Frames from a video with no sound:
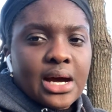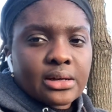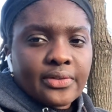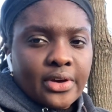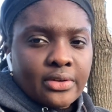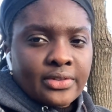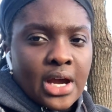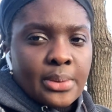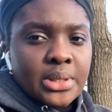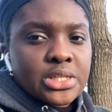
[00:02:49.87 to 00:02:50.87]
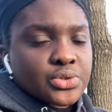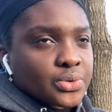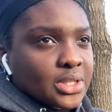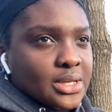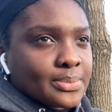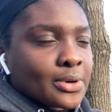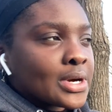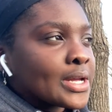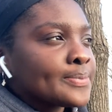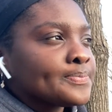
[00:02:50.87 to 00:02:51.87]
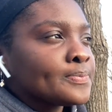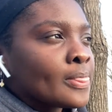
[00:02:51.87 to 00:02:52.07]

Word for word: out of your environment is really important.